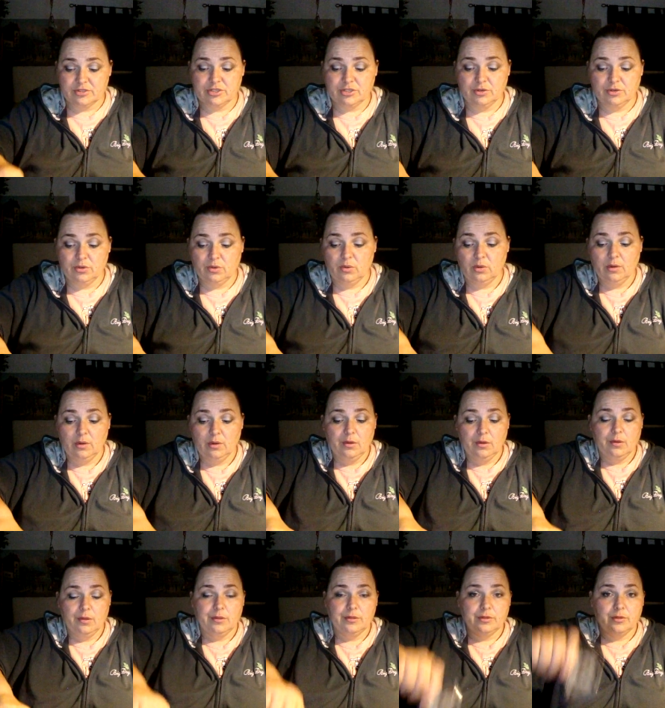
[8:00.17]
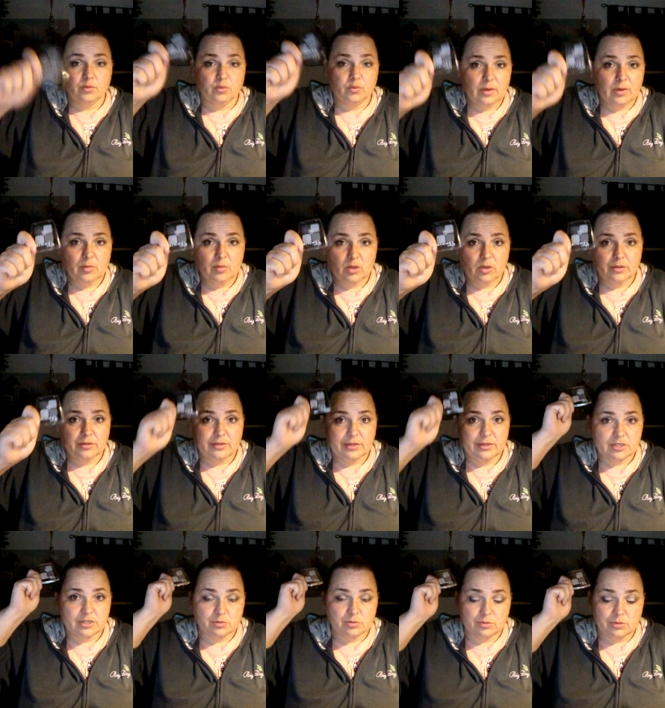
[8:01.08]
to the Rimmel,
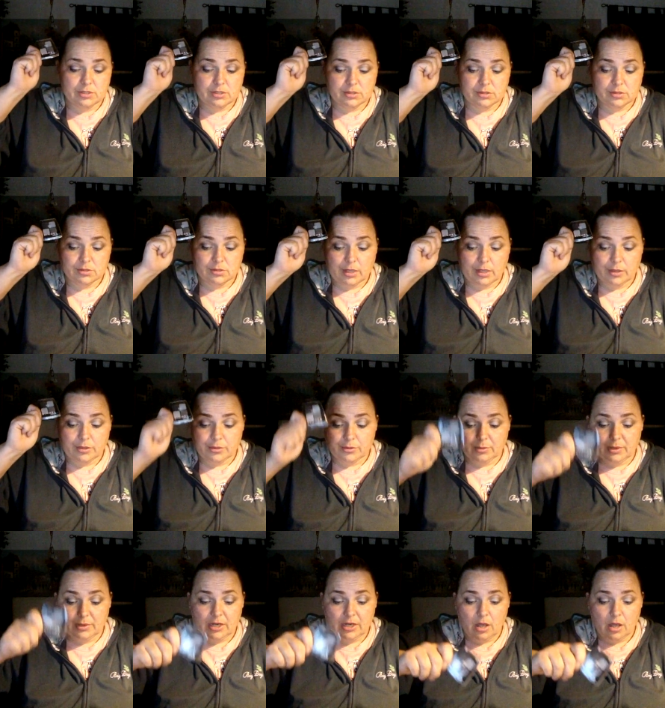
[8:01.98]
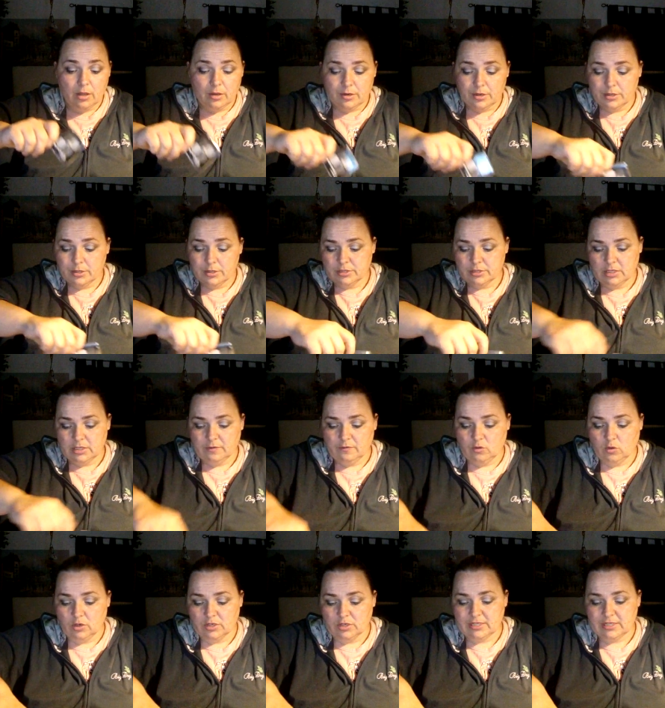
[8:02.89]
which was like $3, and
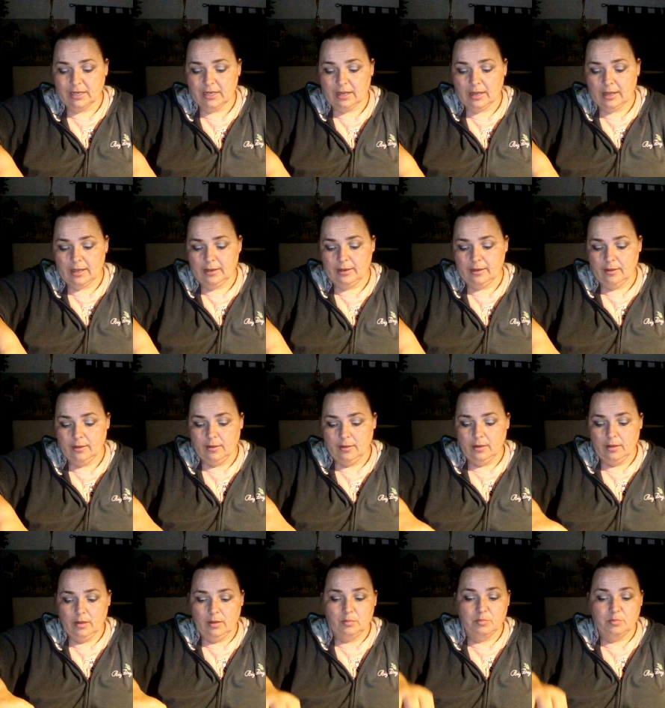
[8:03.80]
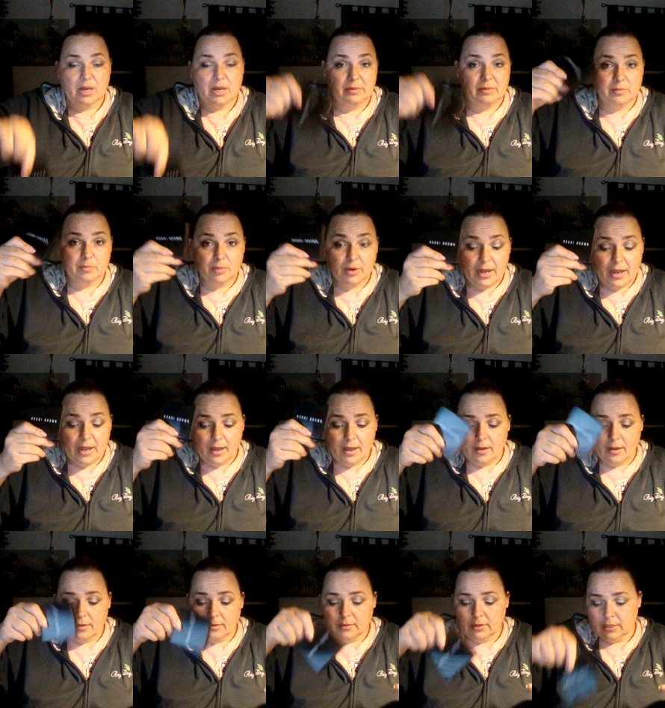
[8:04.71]
of course I got Bobbi
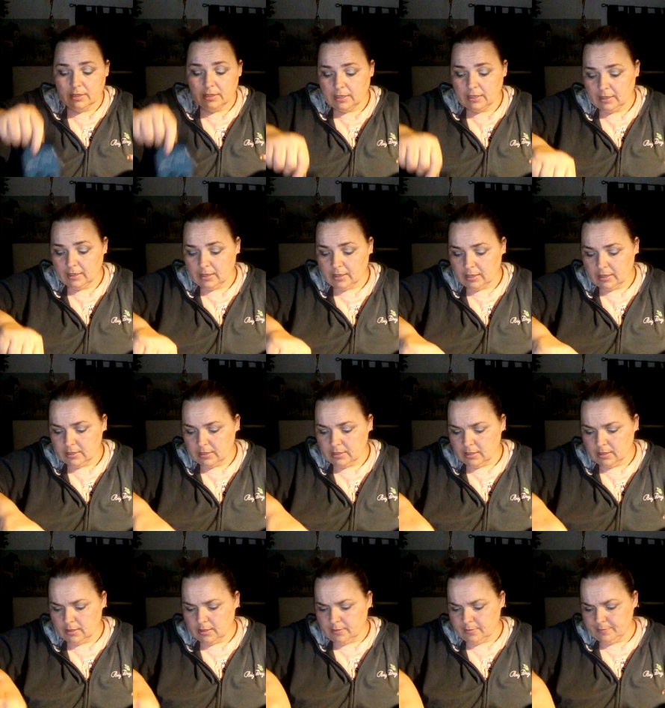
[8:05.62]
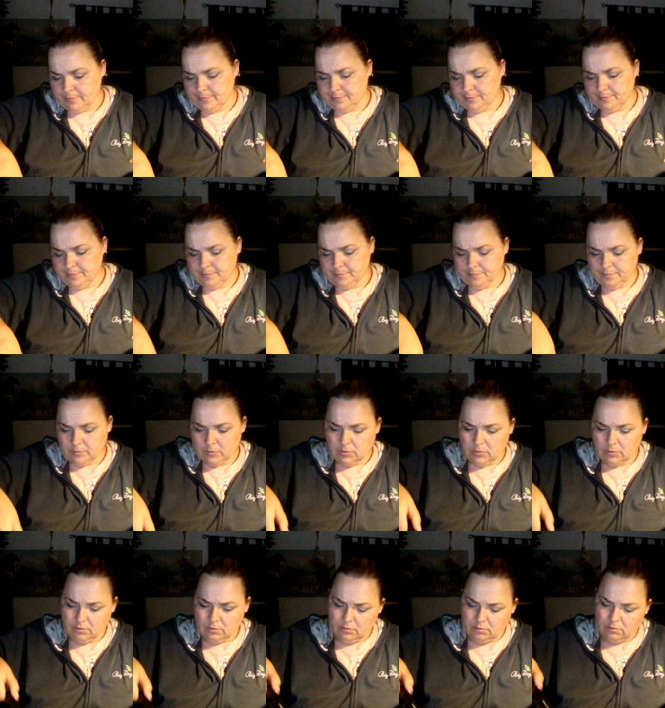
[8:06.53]
Brown, and I got um,
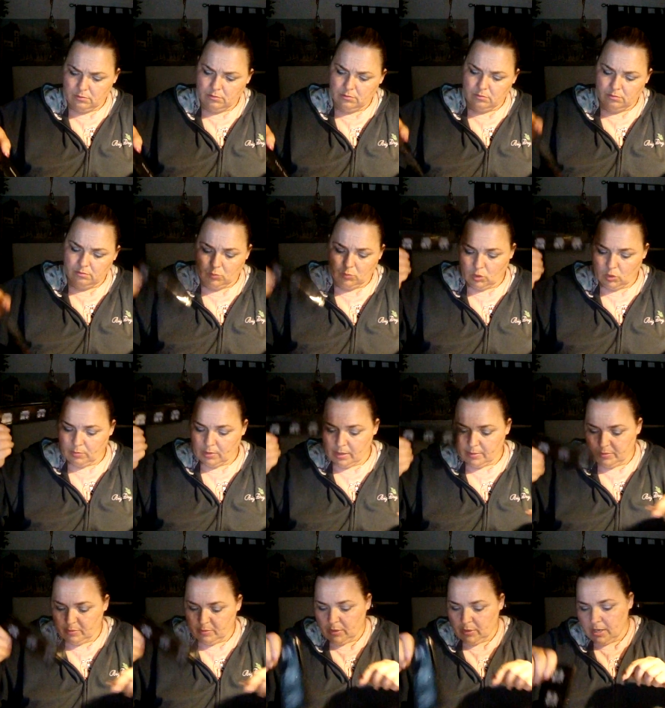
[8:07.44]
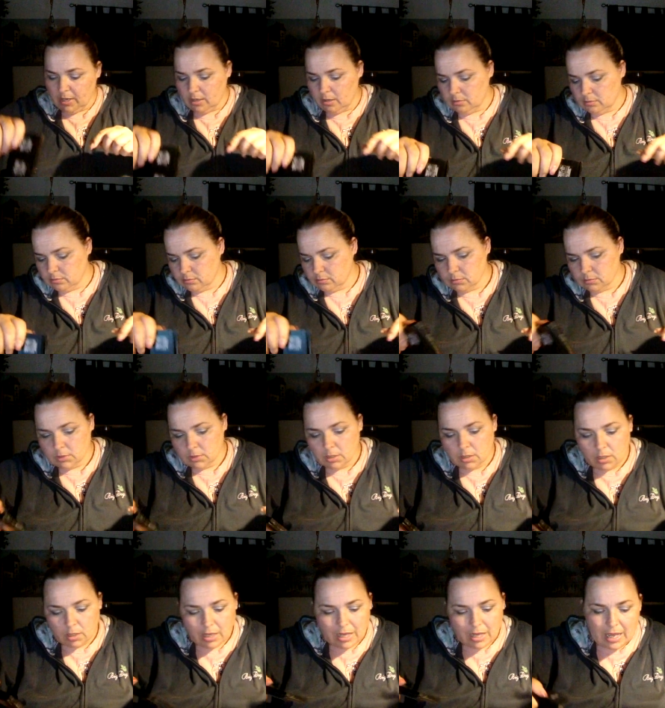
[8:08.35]
more Bobbi Brown.
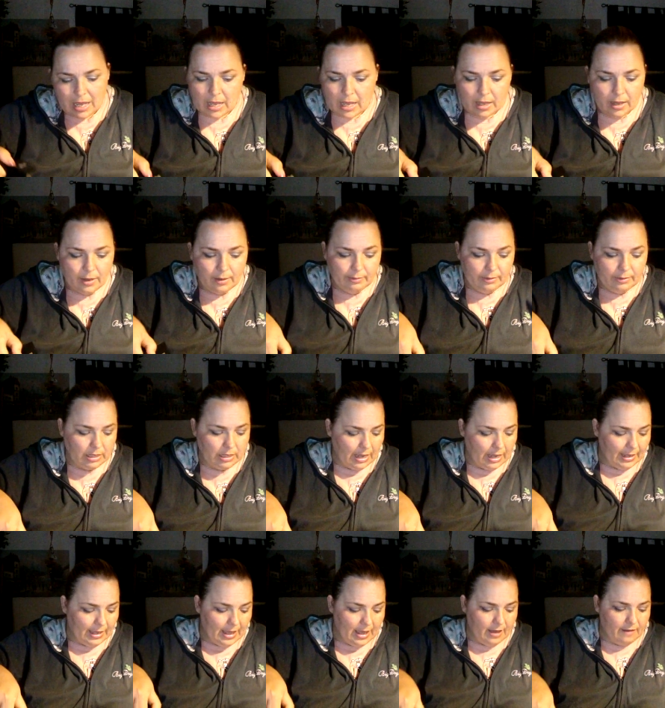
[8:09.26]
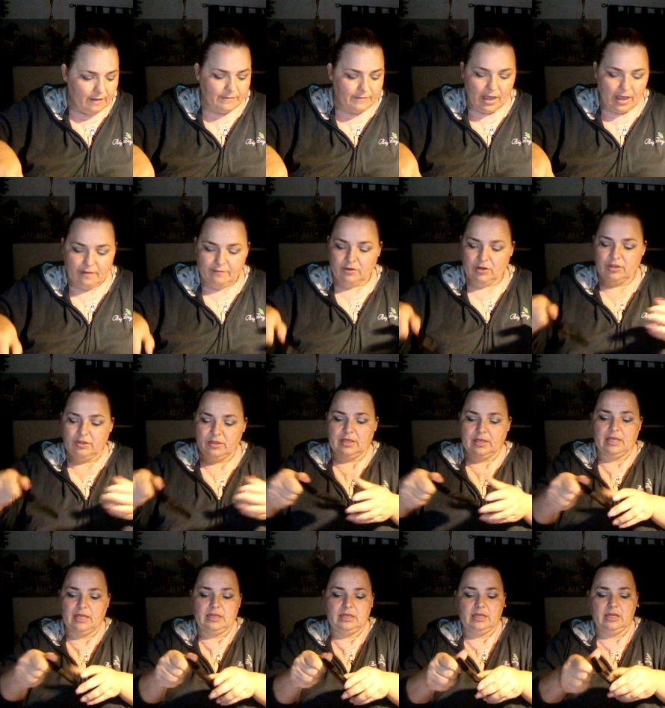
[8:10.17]
I, mean, I have
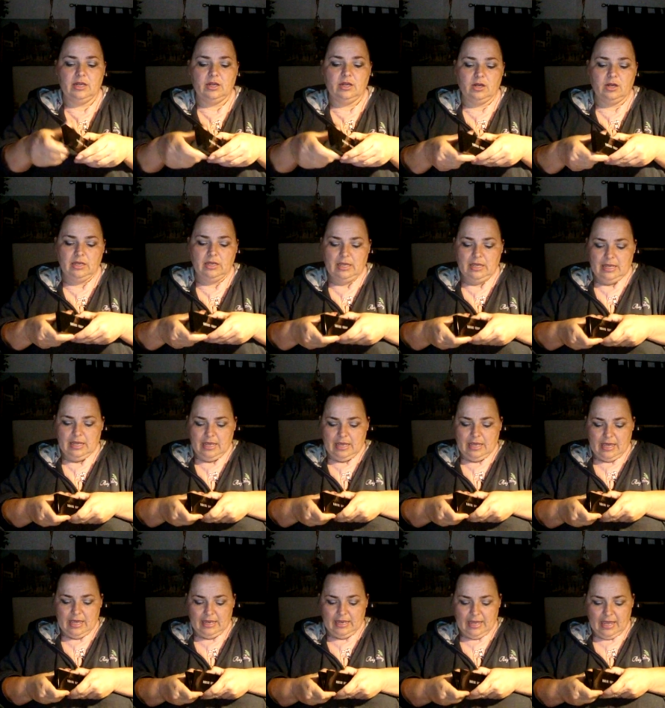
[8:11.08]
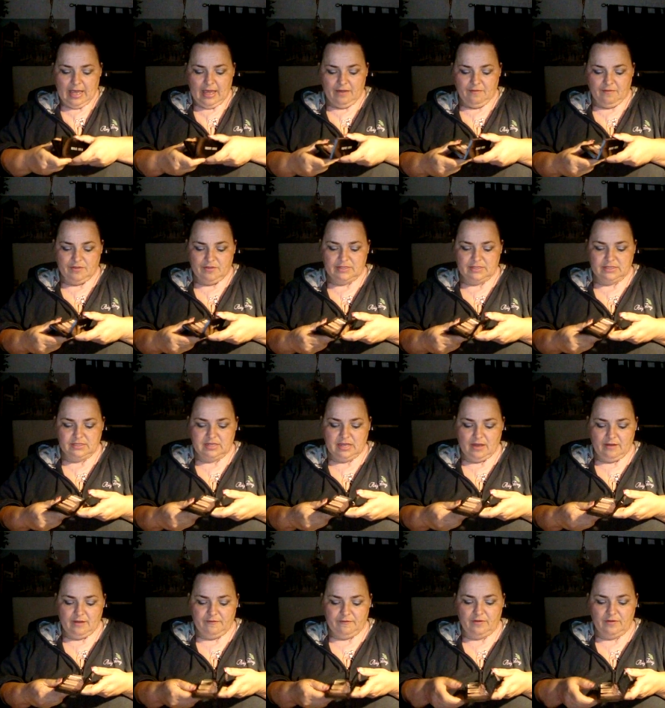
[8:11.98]
everything in here, and half the
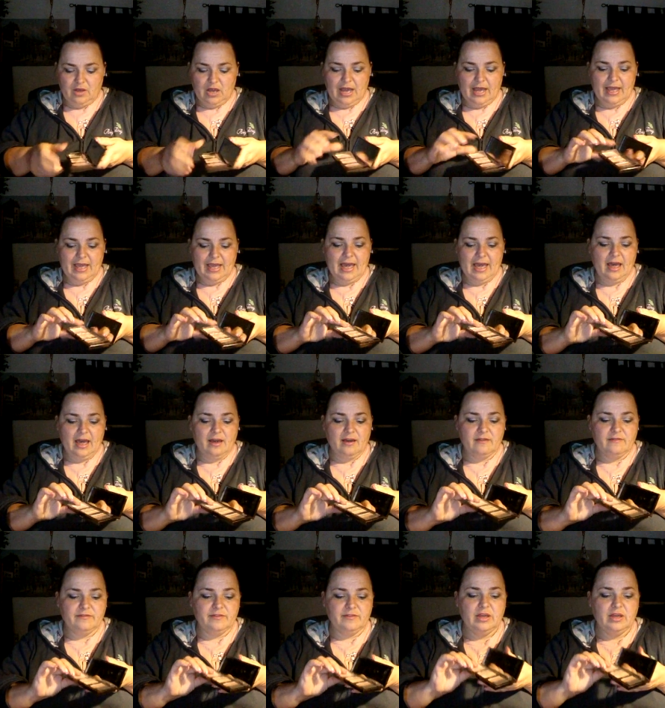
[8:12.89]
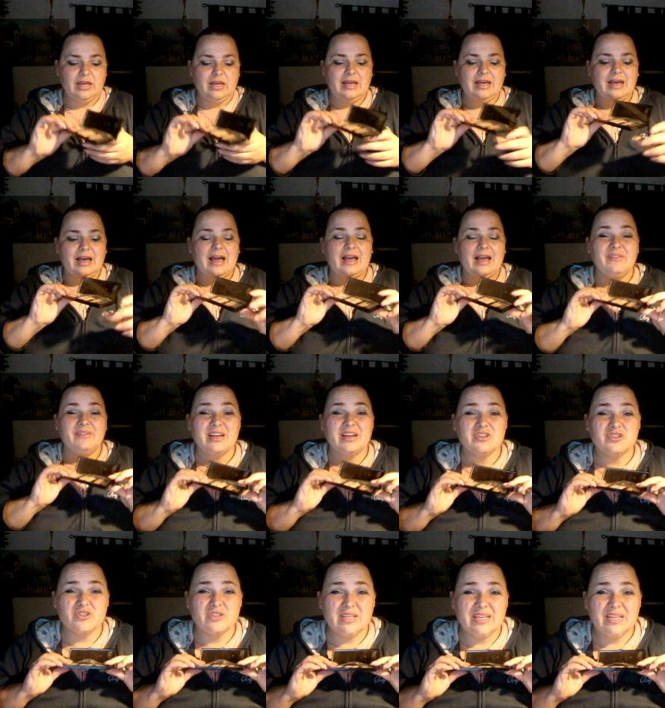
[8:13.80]
stuff I have, I've
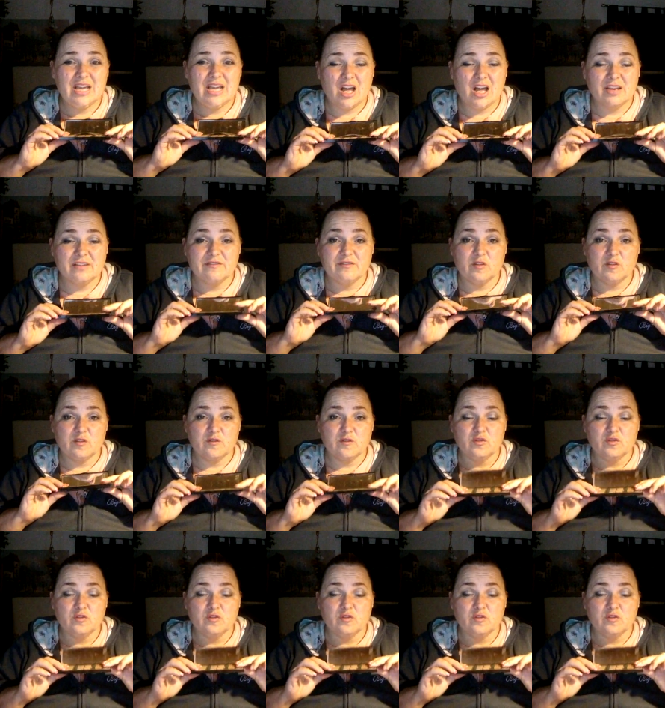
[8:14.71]
actually gotten for